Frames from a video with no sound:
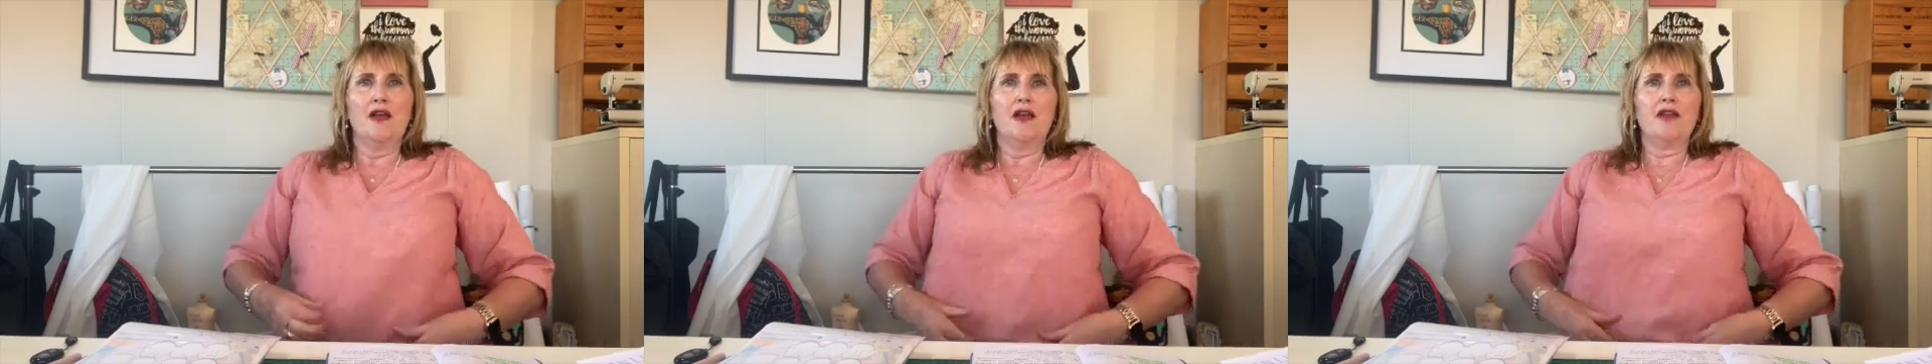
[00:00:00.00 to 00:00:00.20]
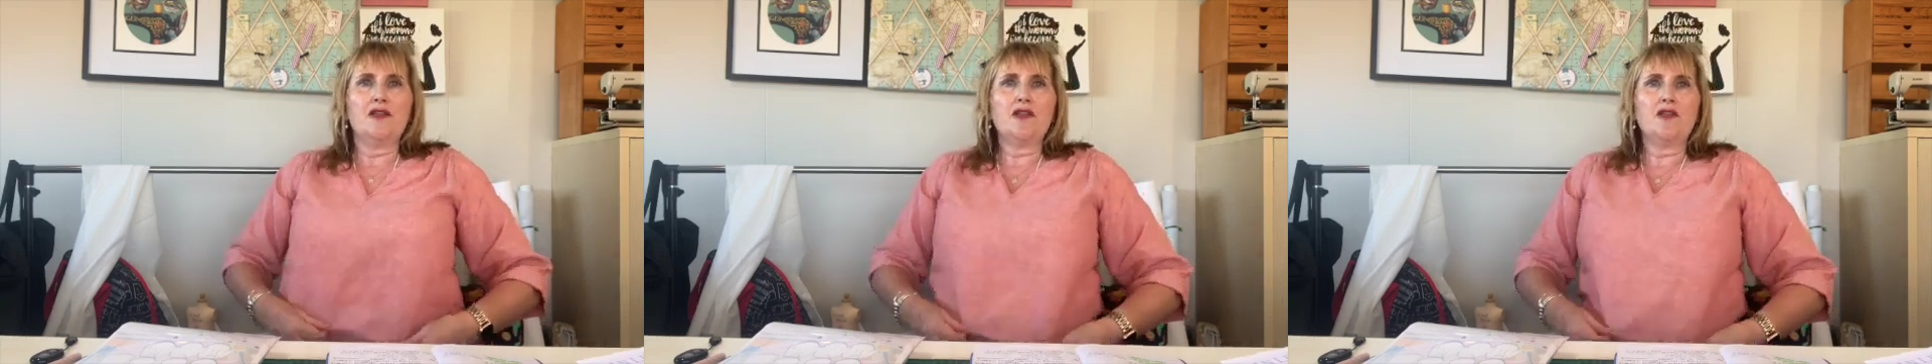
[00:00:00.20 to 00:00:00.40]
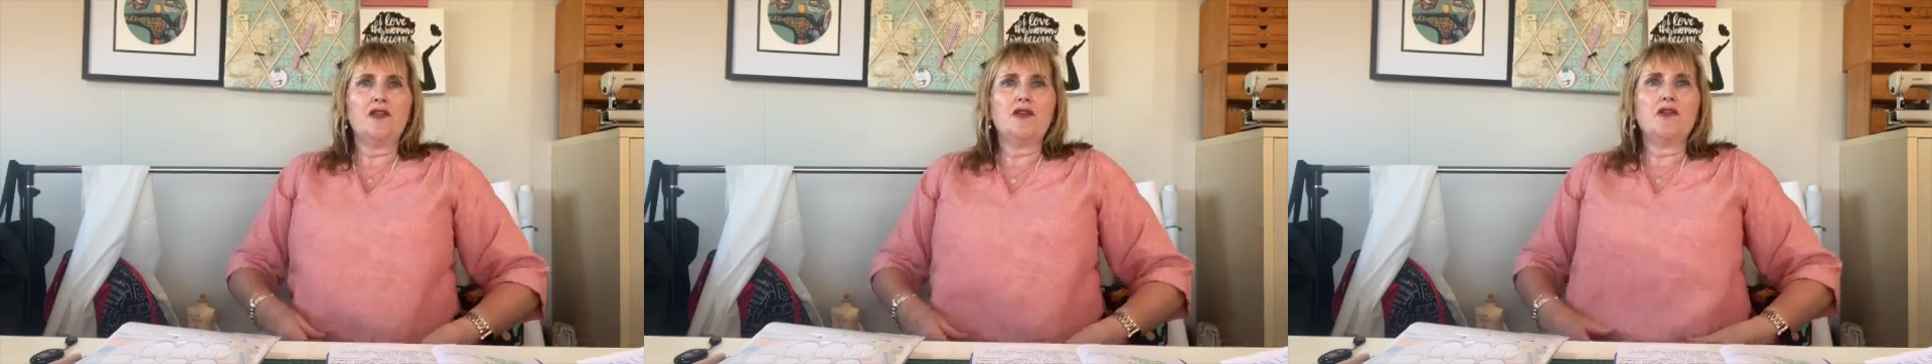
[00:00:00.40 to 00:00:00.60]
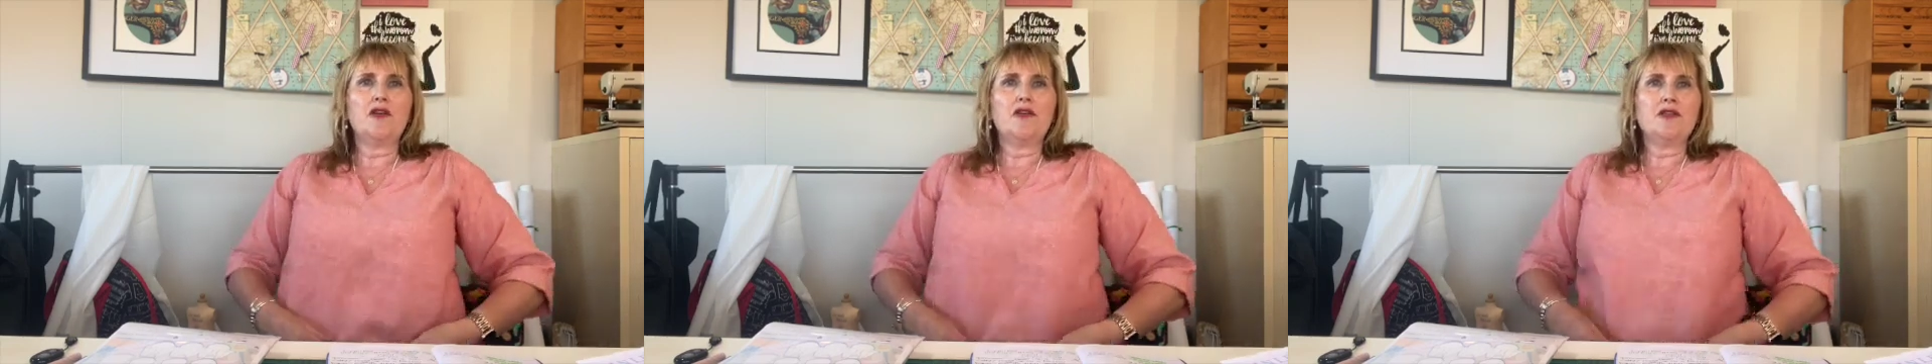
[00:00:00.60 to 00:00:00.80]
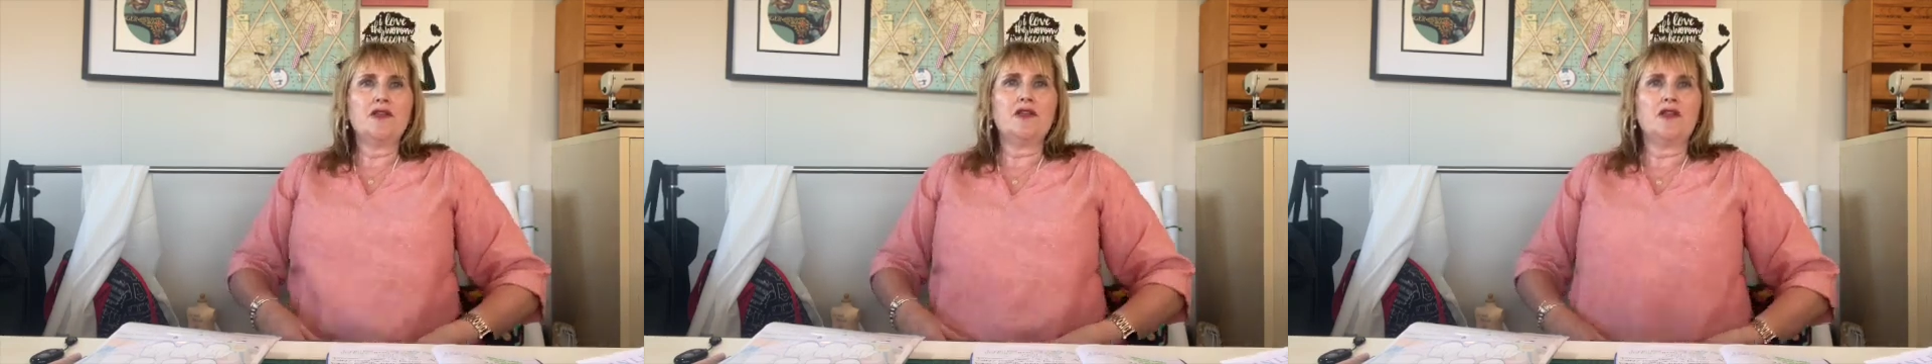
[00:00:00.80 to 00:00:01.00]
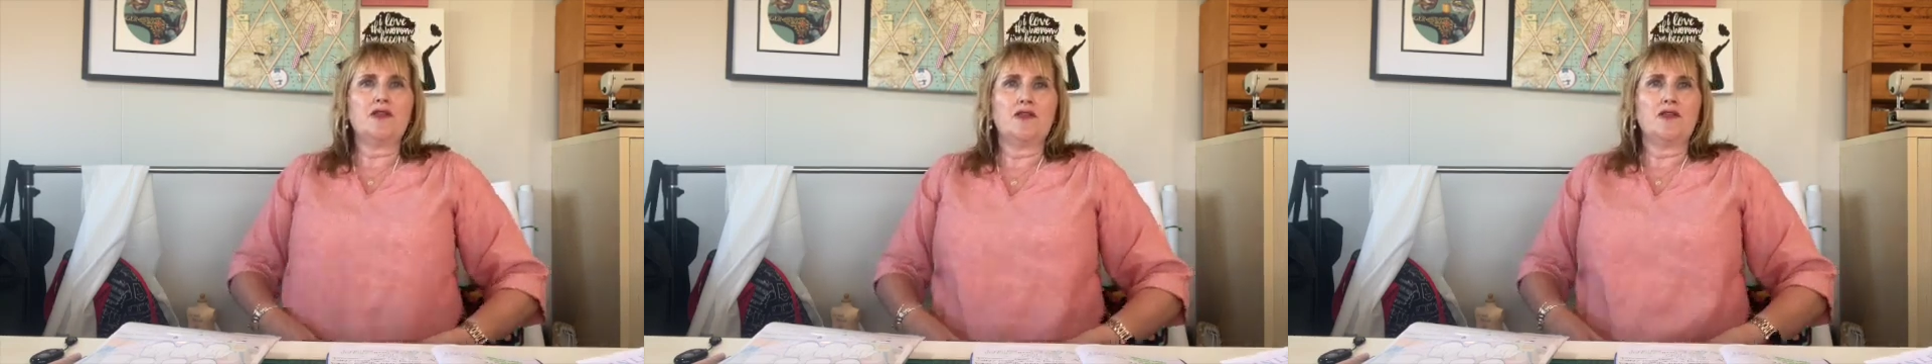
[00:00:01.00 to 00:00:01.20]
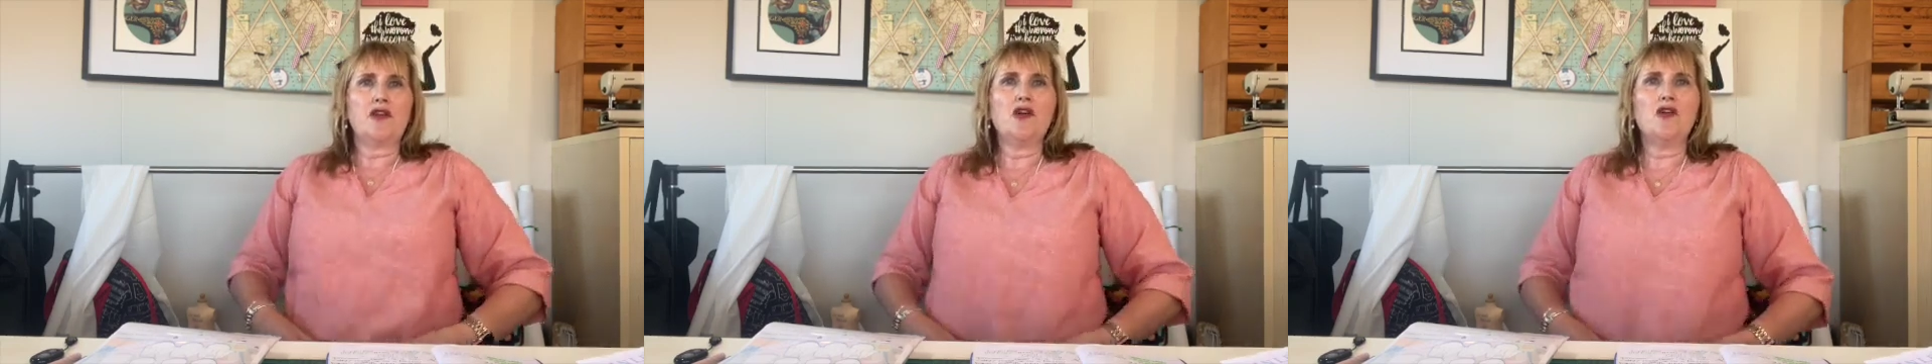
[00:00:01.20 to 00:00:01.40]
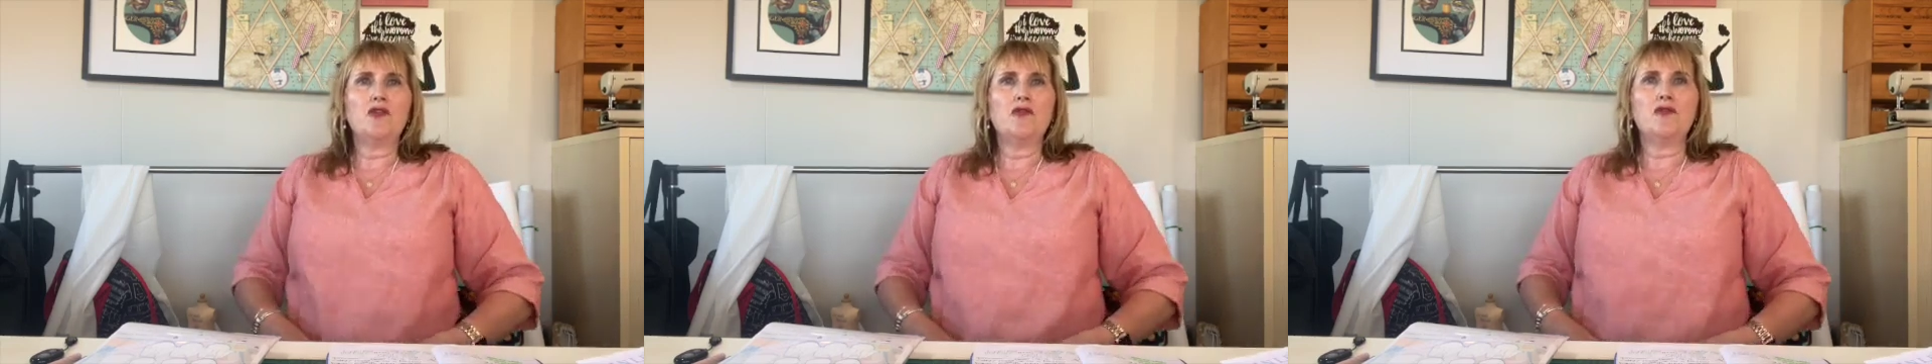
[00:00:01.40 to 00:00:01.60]
It's in a nice
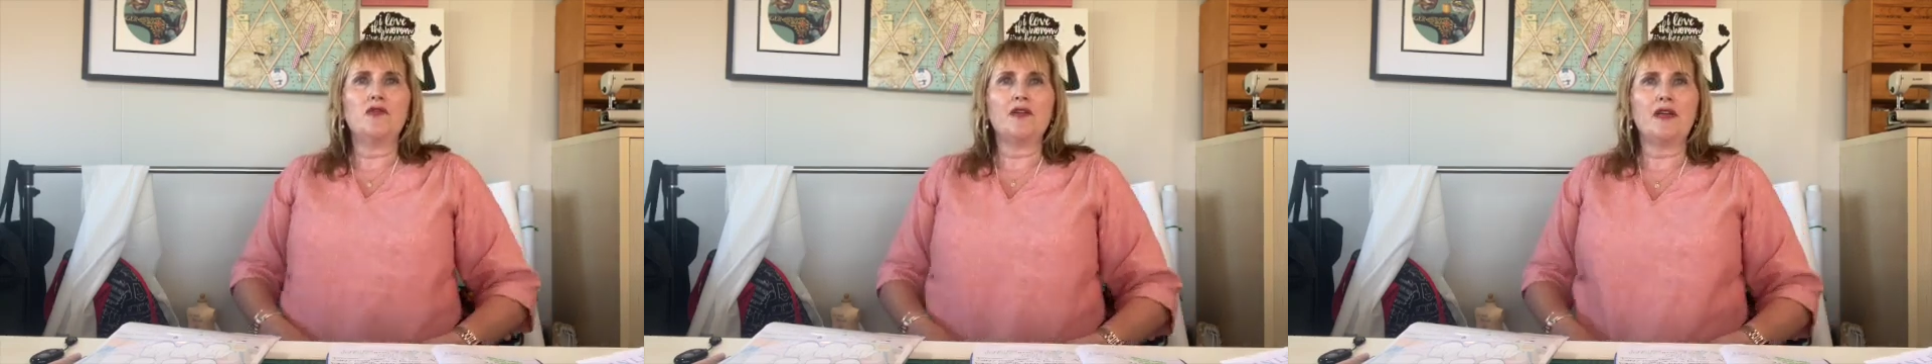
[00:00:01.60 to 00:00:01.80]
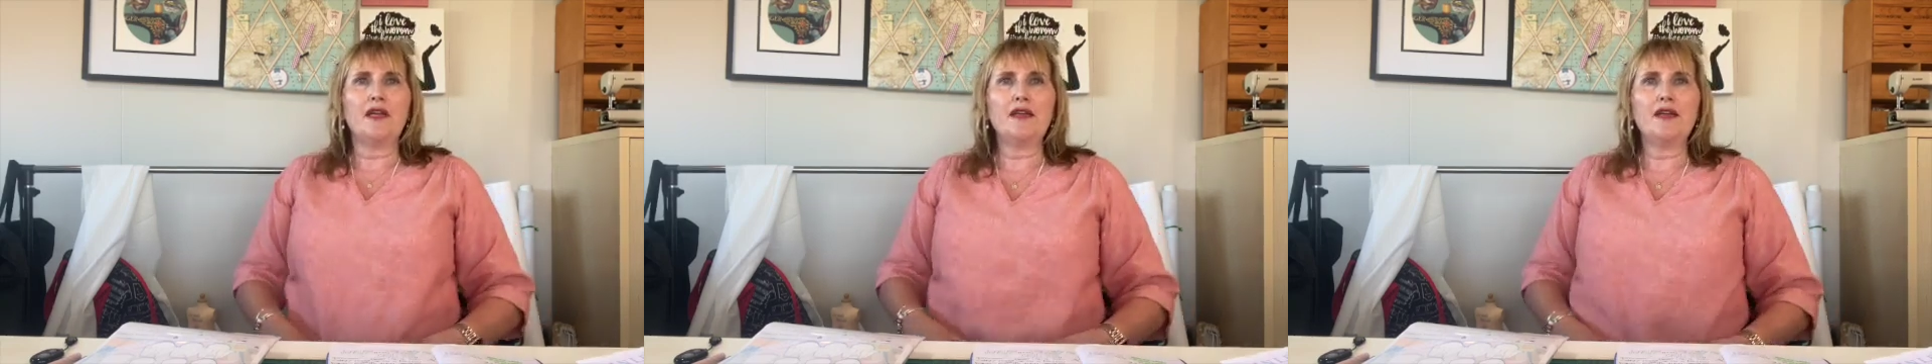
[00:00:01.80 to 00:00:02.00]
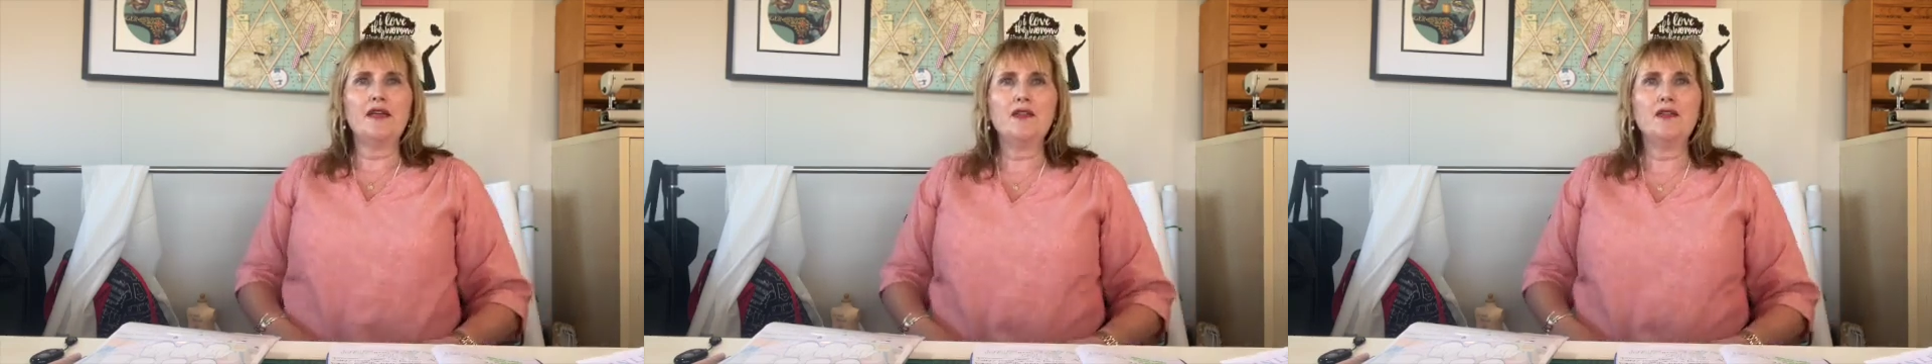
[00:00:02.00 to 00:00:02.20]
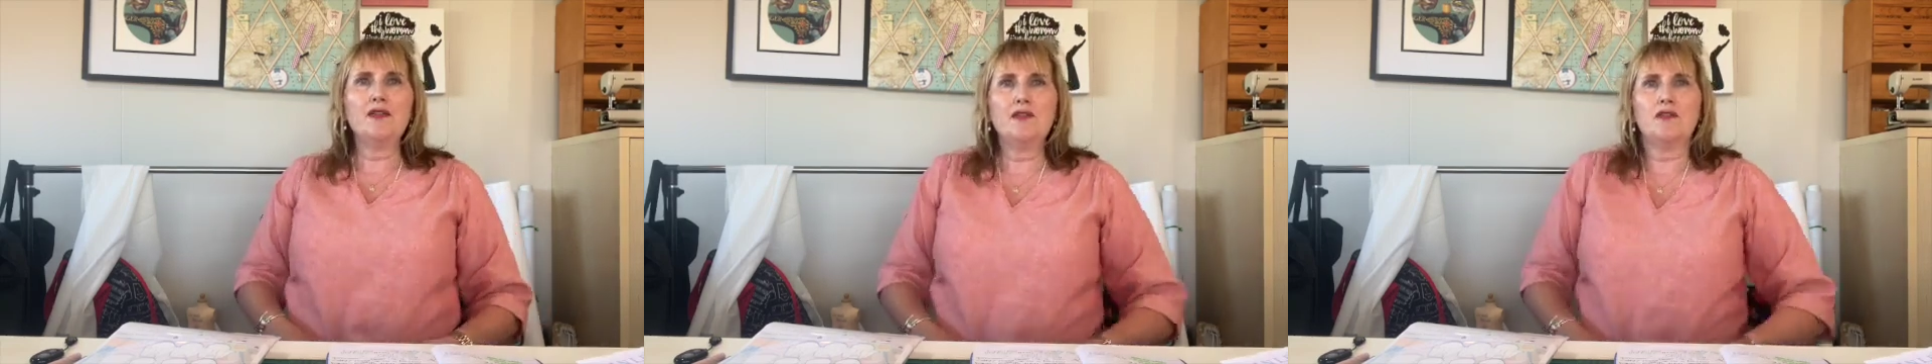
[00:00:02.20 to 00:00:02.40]
cool linen,